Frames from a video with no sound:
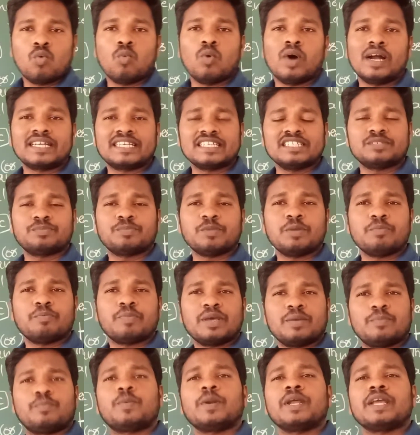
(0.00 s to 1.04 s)
What is
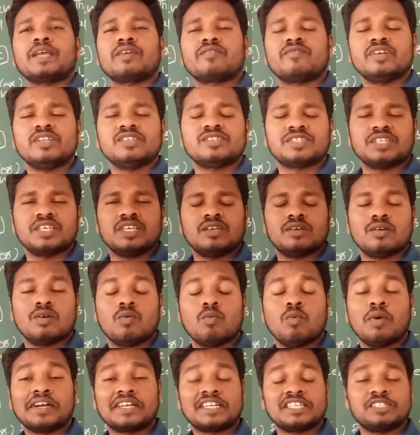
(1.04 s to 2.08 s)
meant by
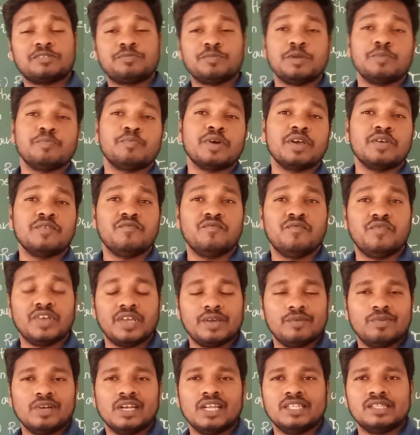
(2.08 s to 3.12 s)
frequency? What is meant by
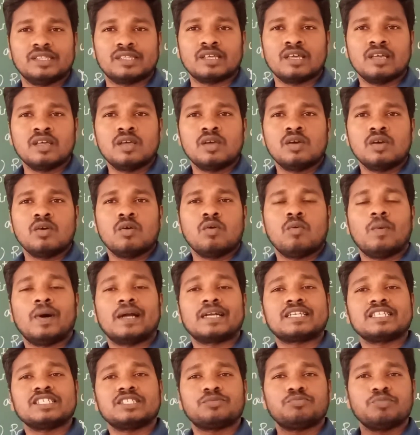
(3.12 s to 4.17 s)
wavelength?
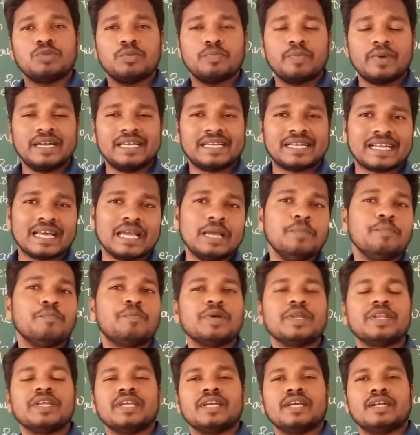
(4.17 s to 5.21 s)
What is meant by
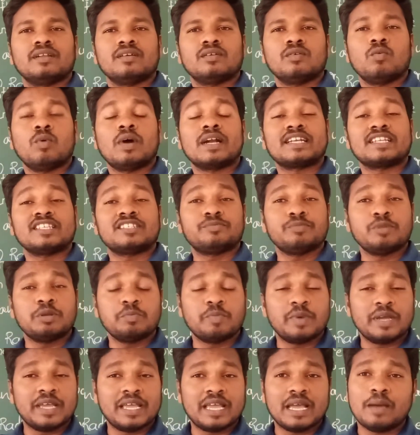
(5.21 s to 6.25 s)
time period? What is
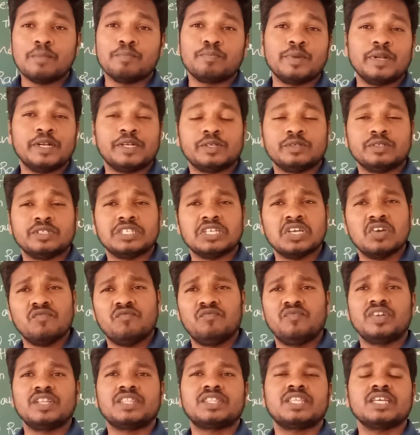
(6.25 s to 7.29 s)
meant by amplitude?
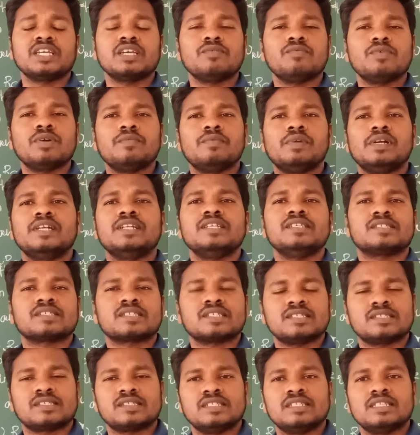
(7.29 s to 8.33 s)
Everything we will
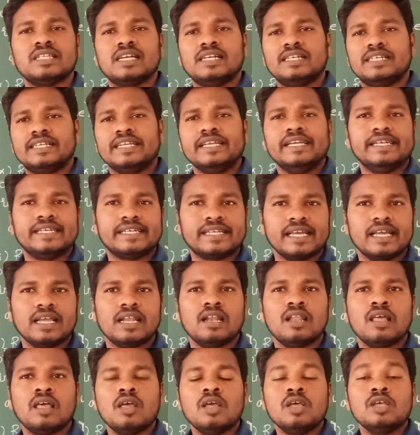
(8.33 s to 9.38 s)
discuss in the
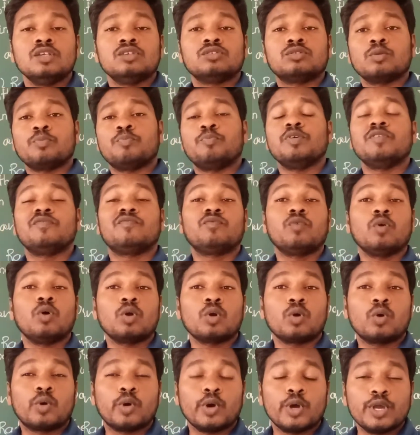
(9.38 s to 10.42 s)
detail. So
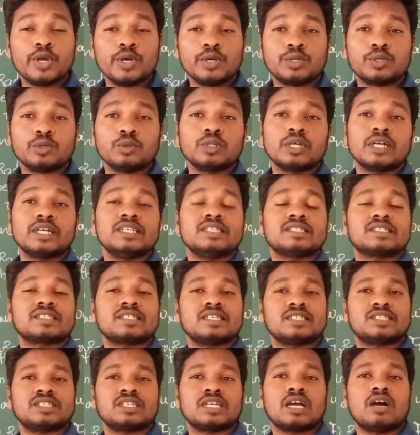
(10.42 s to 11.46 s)
before going to the
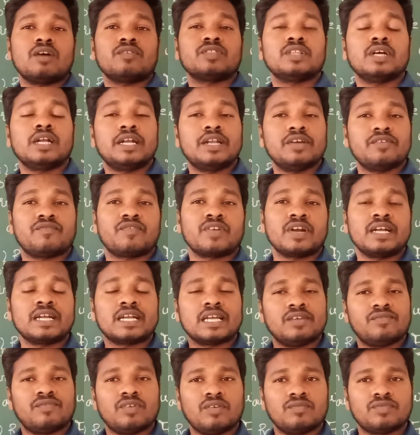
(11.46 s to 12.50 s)
discussion of the different
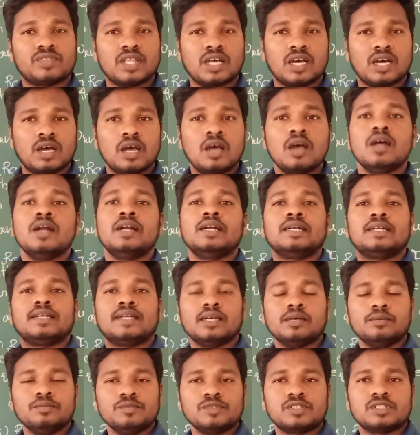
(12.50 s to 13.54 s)
type of
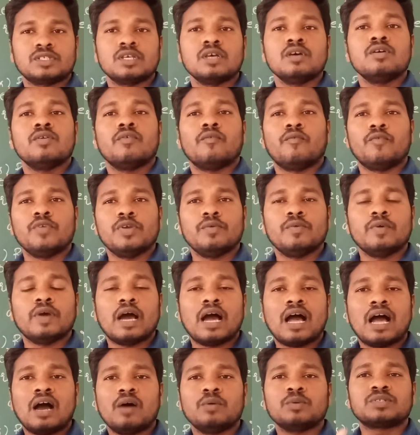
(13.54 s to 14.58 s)
the terms, we
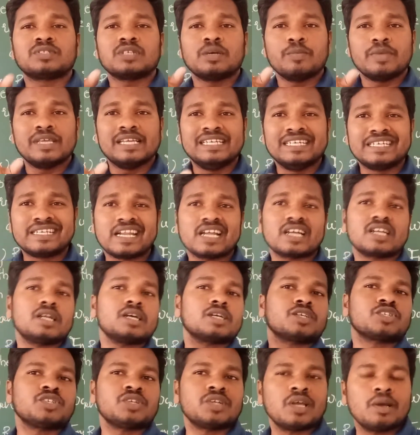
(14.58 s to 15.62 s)
have some
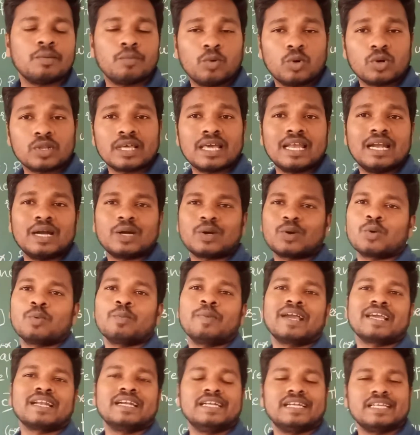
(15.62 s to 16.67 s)
introduction about the
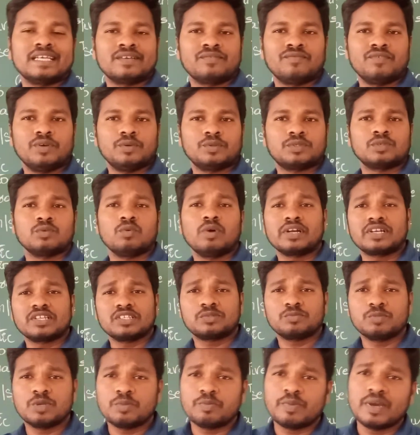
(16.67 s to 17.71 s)
electromagnetic waves. What
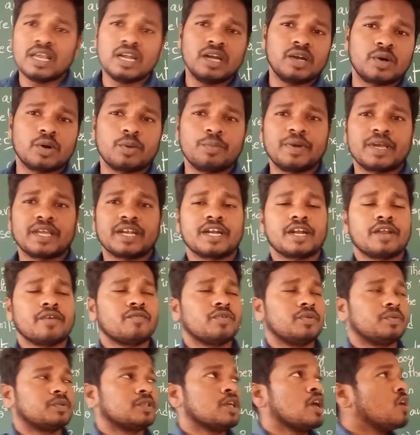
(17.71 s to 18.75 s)
is meant by
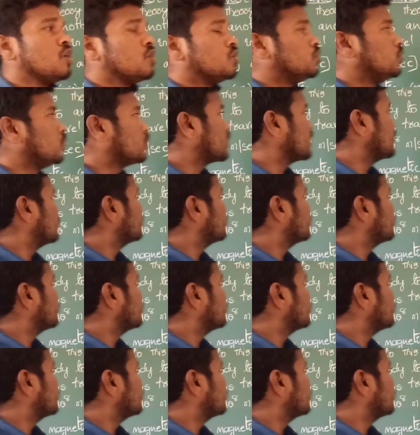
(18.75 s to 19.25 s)
electromagnetic waves? You